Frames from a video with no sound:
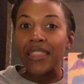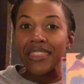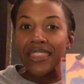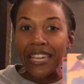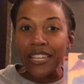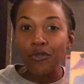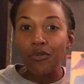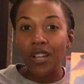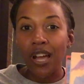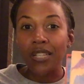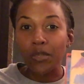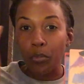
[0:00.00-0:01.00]
They do
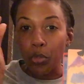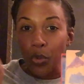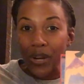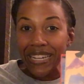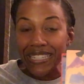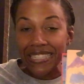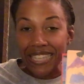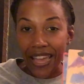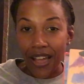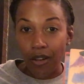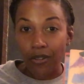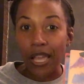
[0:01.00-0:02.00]
not break
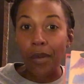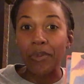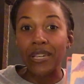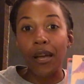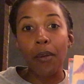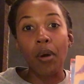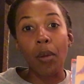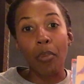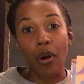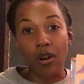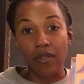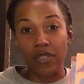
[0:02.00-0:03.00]
down and become a
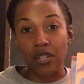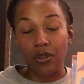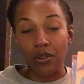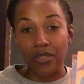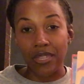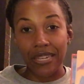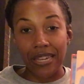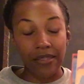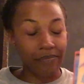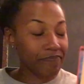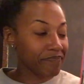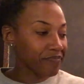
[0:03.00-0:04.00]
part of the earth
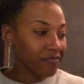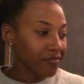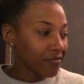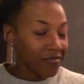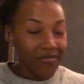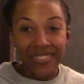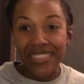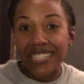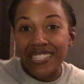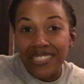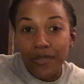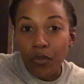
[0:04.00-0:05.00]
again. They
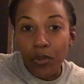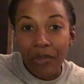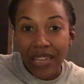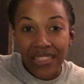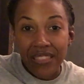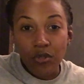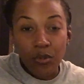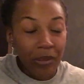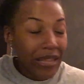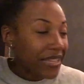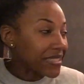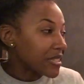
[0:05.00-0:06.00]
just remain those
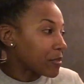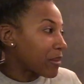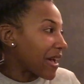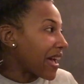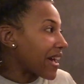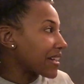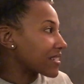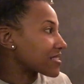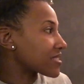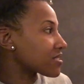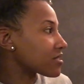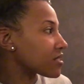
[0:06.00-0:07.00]
plastic
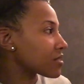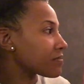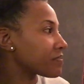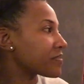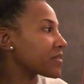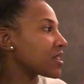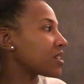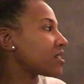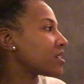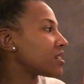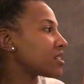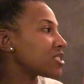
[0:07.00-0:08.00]
bags.
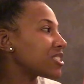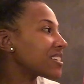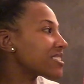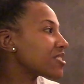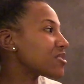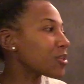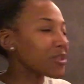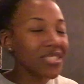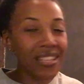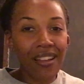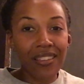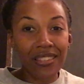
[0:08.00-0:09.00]
She doesn't notice
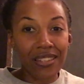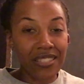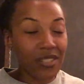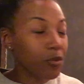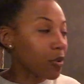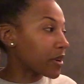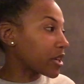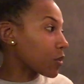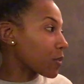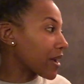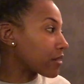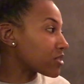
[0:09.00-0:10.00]
the ugliness growing
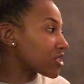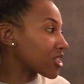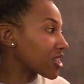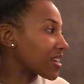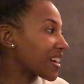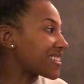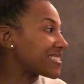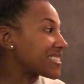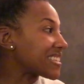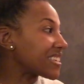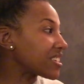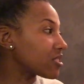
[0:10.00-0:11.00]
around her
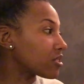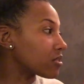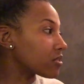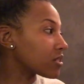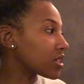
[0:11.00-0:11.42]
until